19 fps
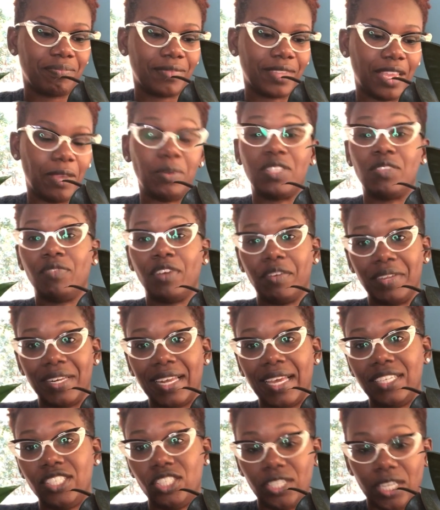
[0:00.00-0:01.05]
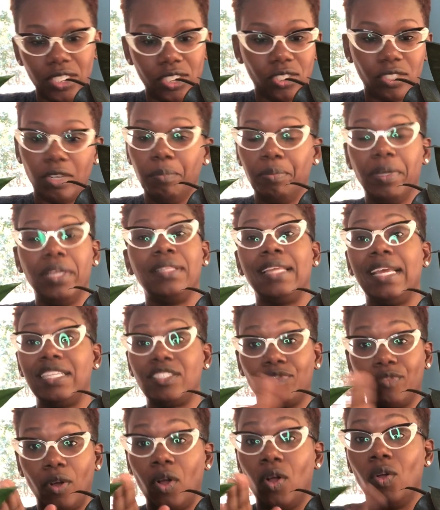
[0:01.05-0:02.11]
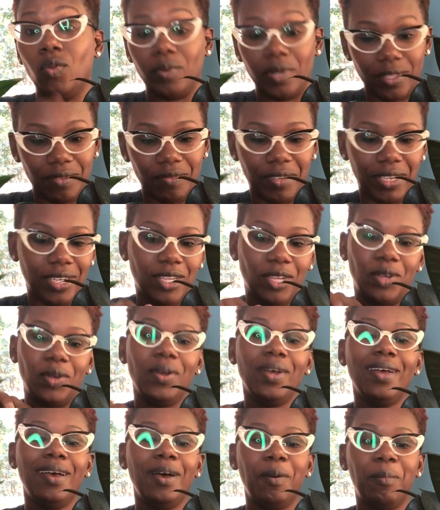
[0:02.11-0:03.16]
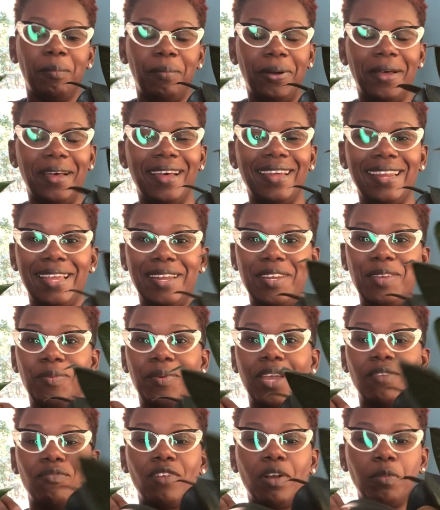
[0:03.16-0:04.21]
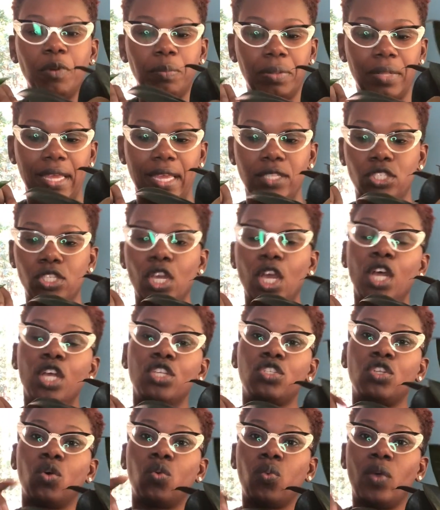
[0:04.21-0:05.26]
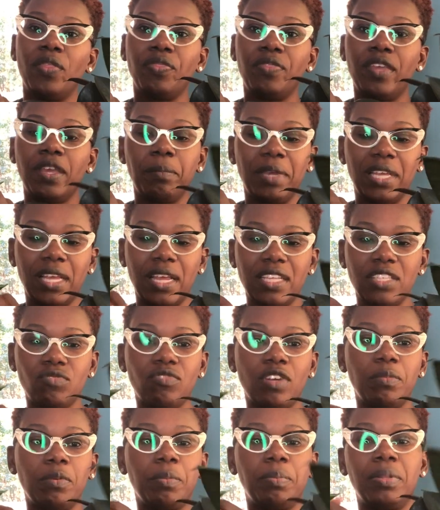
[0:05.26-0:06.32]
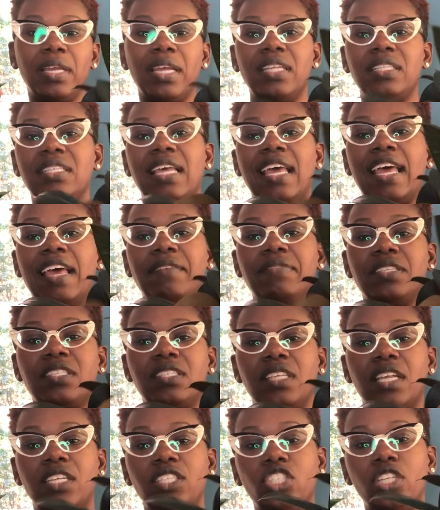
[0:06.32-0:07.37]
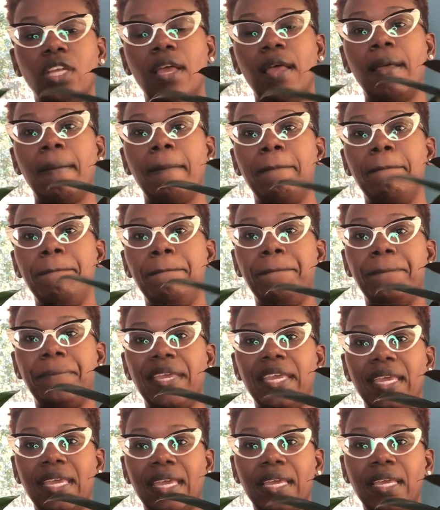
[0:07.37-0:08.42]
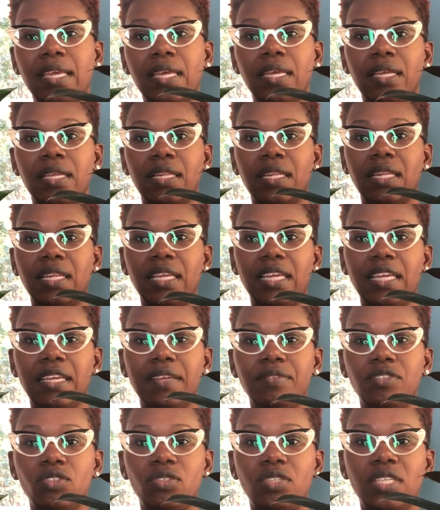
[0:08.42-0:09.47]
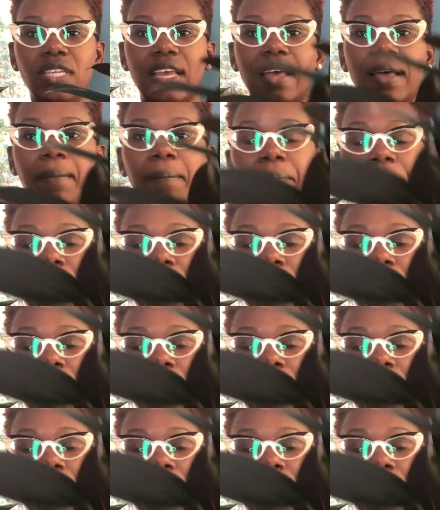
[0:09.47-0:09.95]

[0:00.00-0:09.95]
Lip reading: it was a very nice gesture, but that's for a whole nother video. But anyway, rubber plants. So one thing, because rubber plants have such big leaves, you see how